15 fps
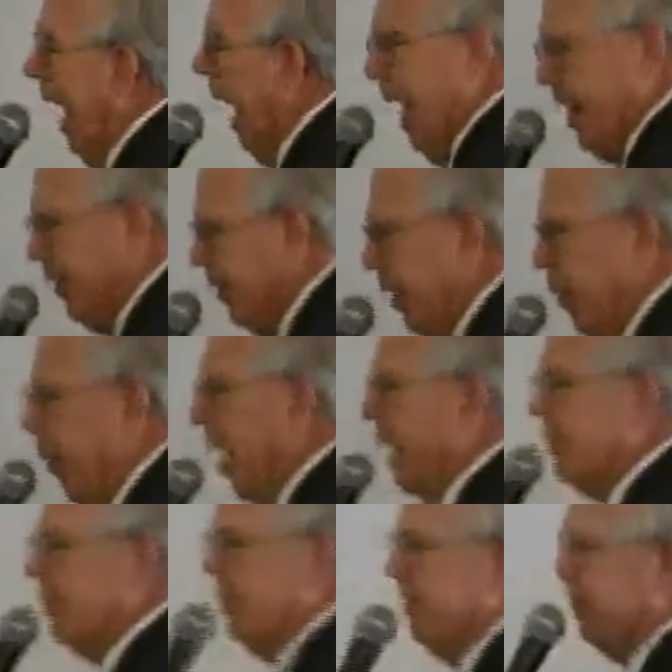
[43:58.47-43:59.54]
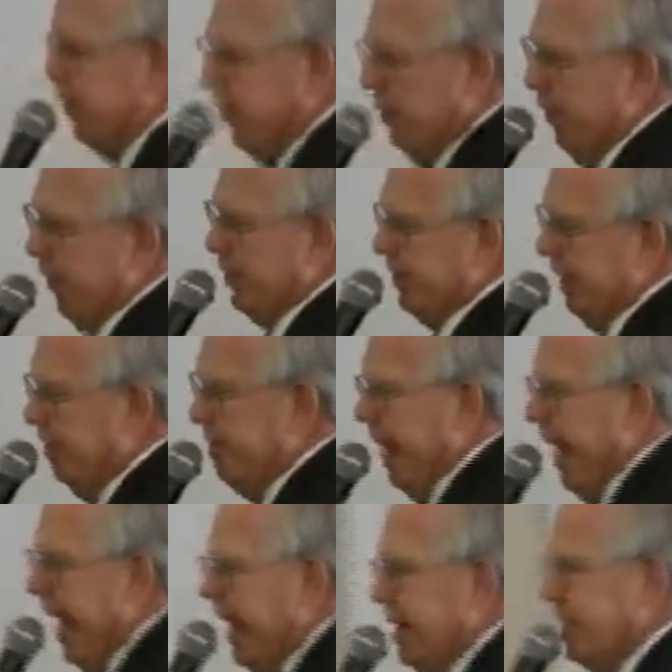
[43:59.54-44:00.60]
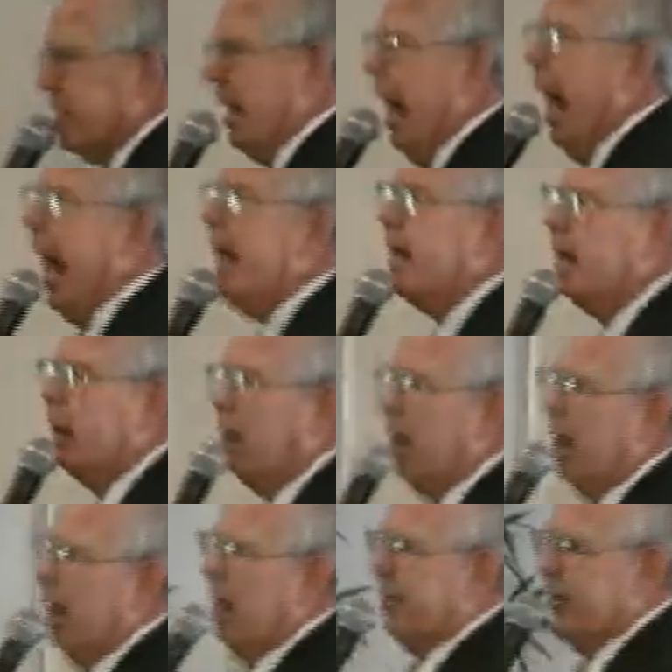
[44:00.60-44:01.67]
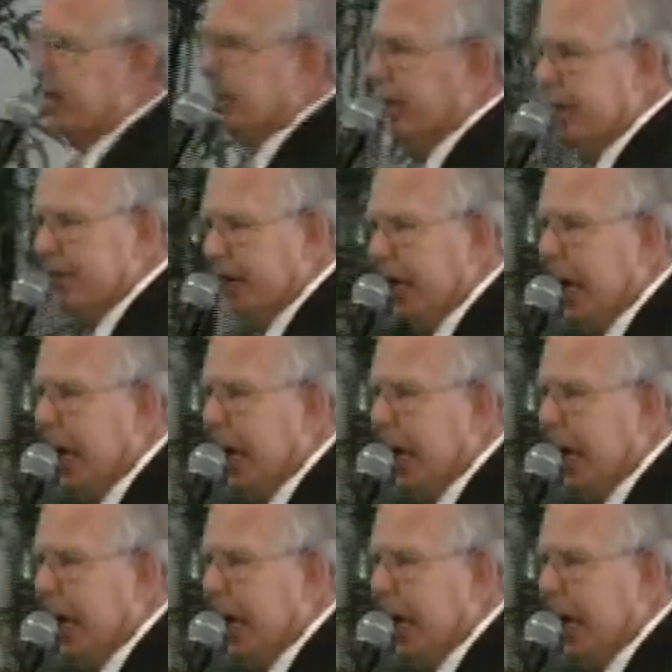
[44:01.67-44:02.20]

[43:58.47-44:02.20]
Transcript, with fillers: I don't know what University of Maine is like or the, the